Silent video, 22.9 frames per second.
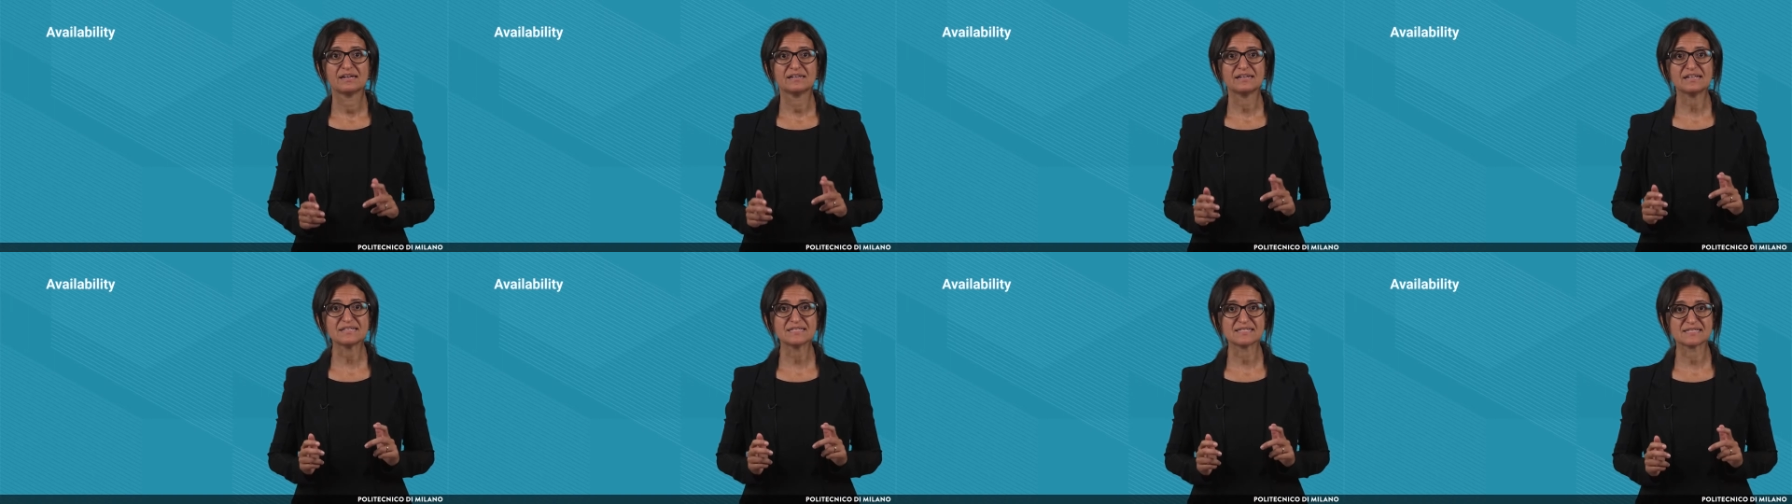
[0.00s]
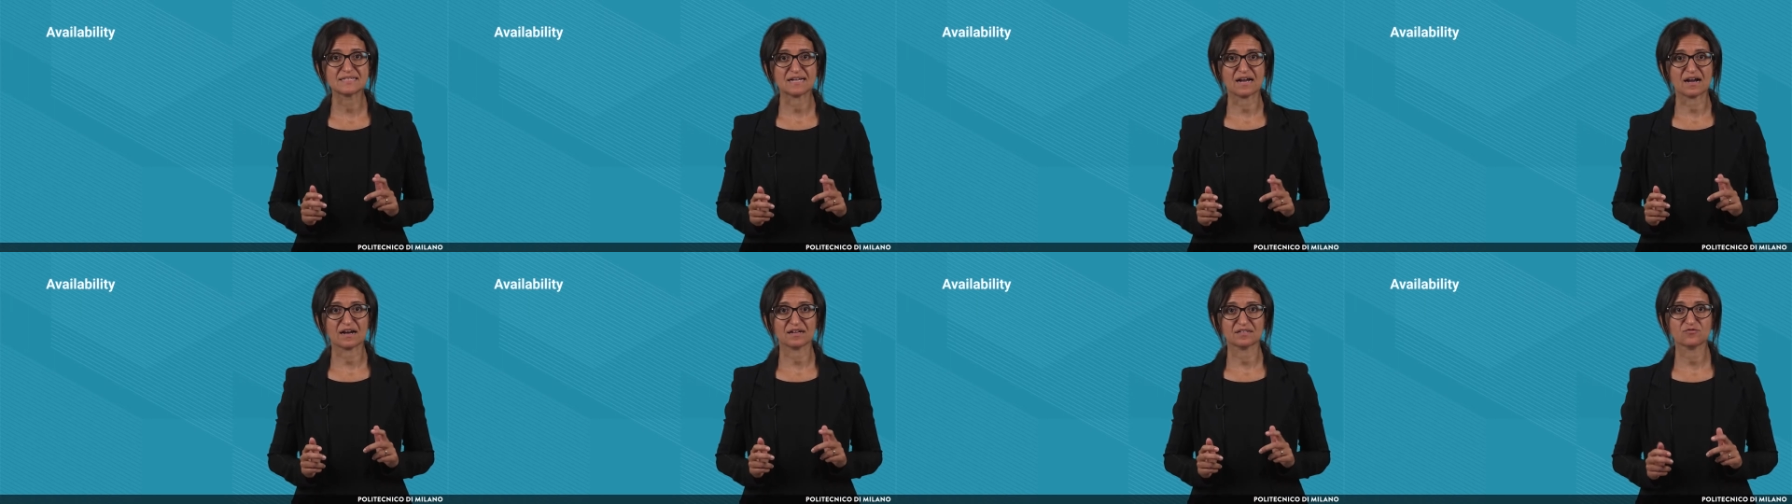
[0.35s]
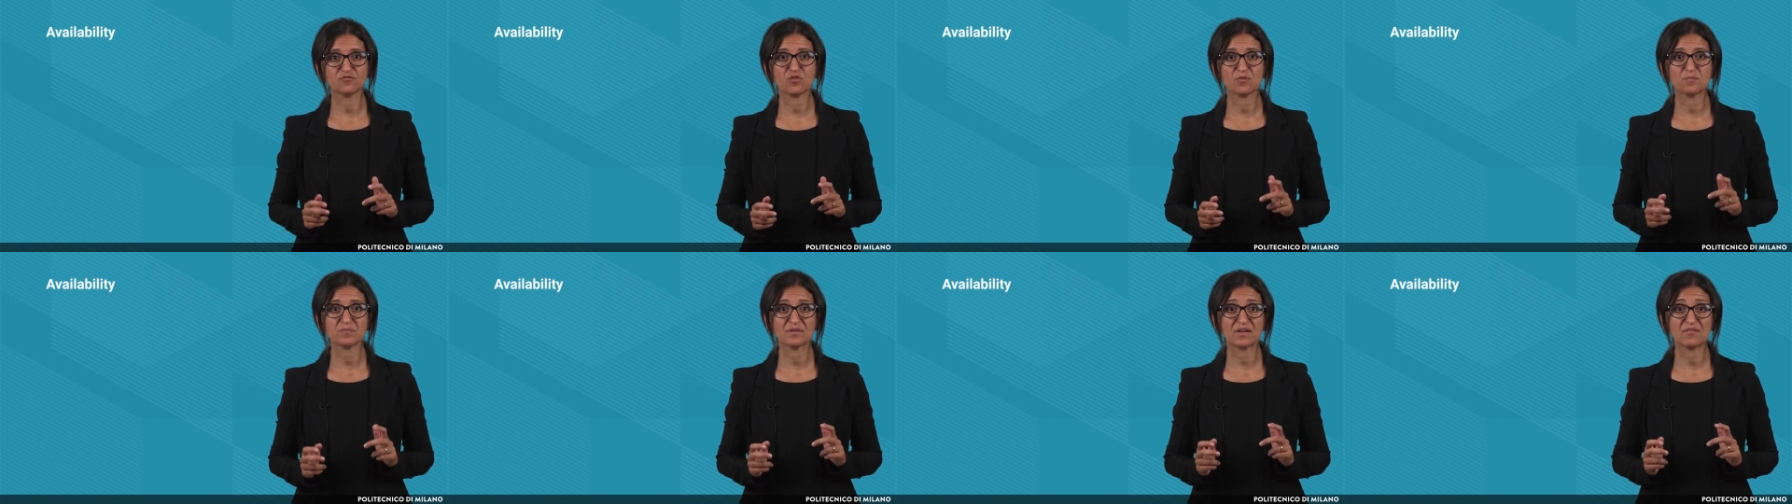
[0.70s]
Let's start
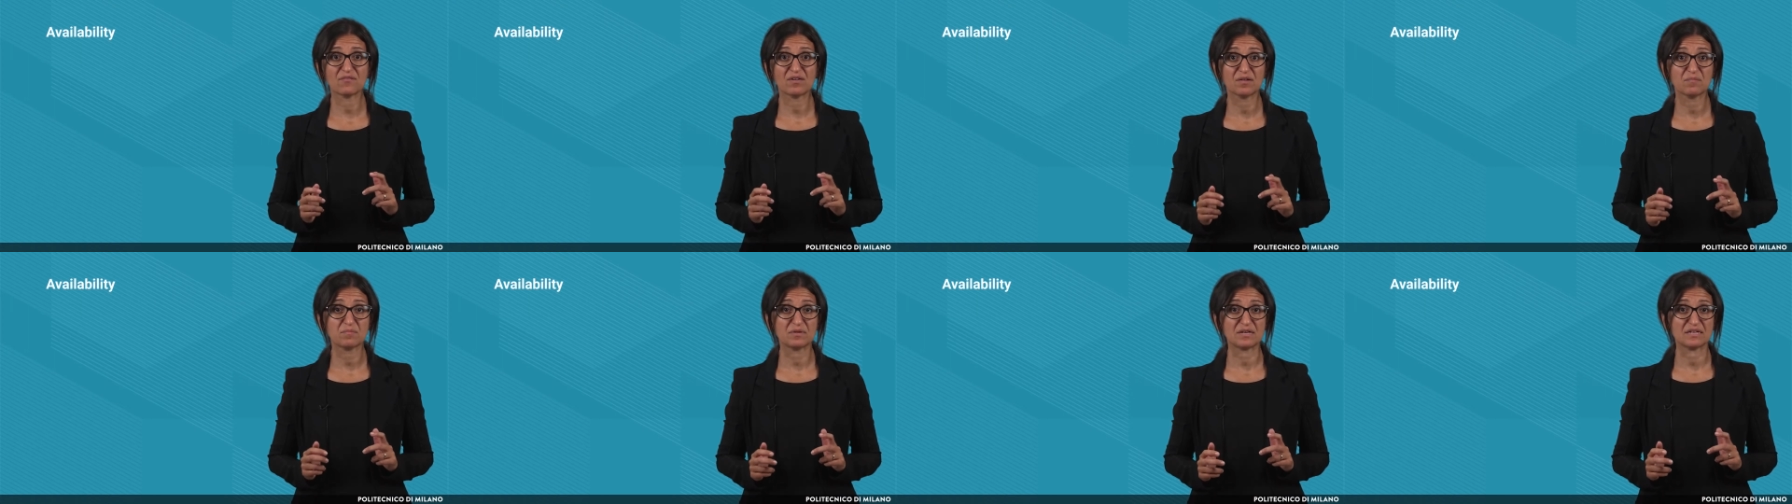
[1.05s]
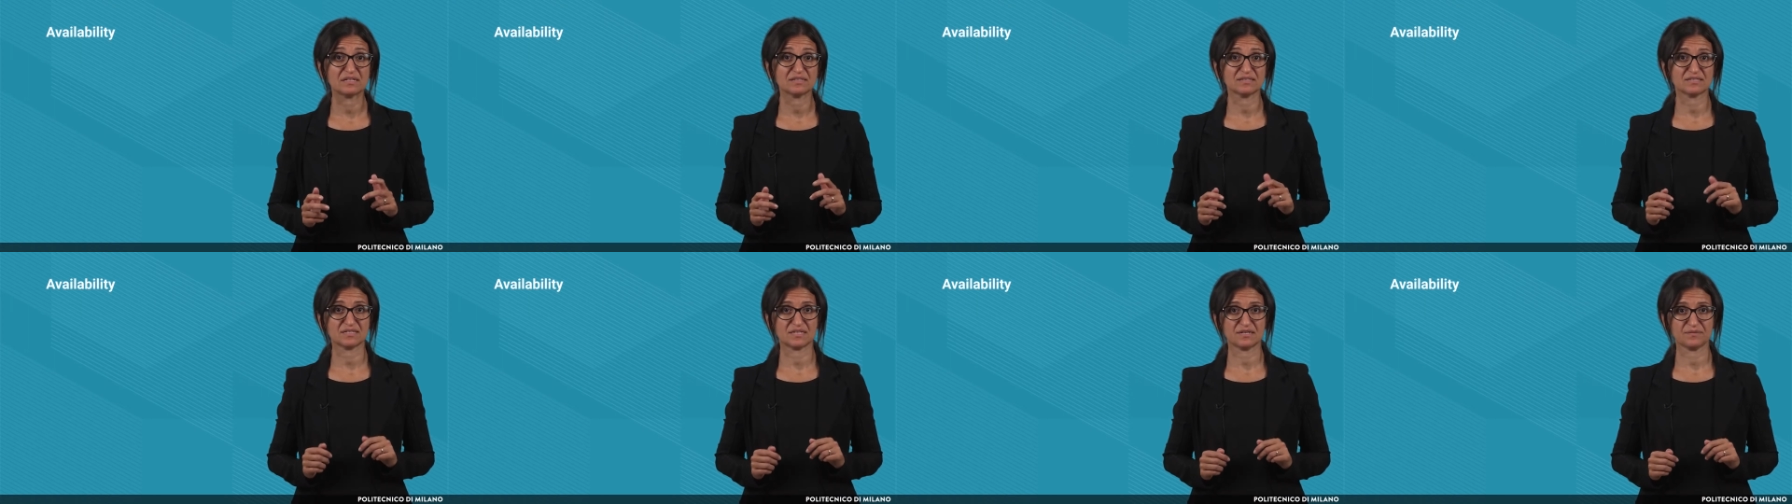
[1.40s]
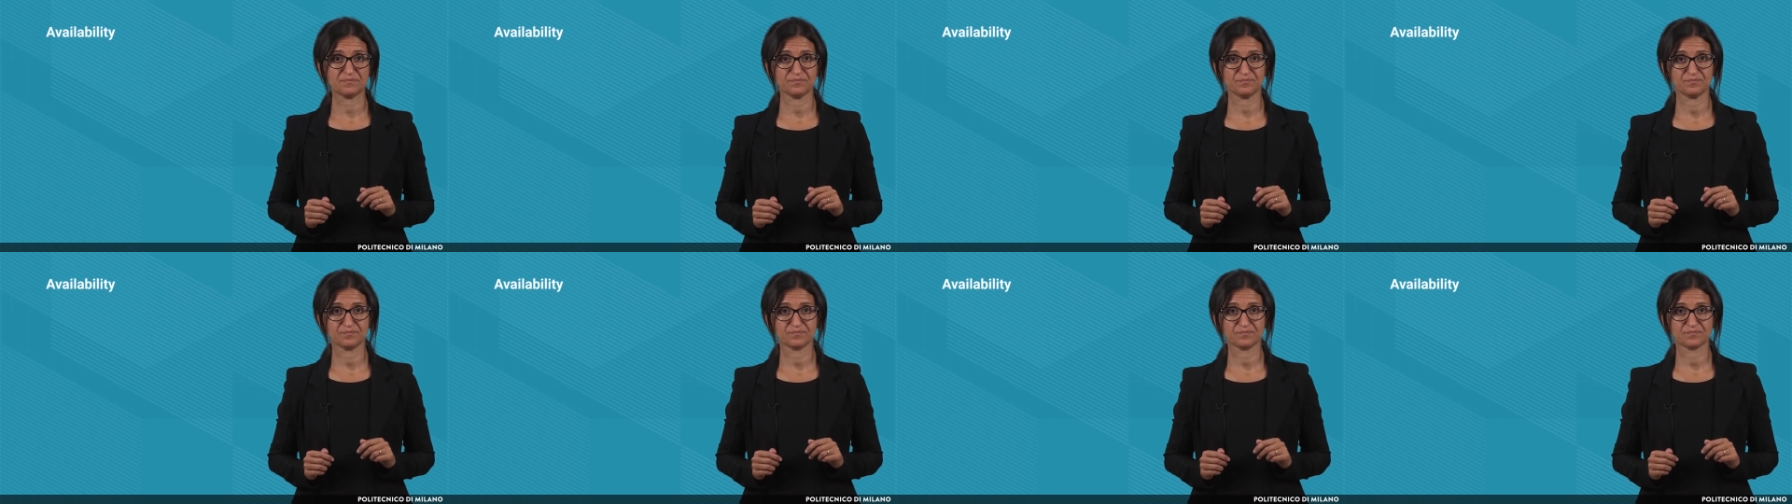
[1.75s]
from the availability.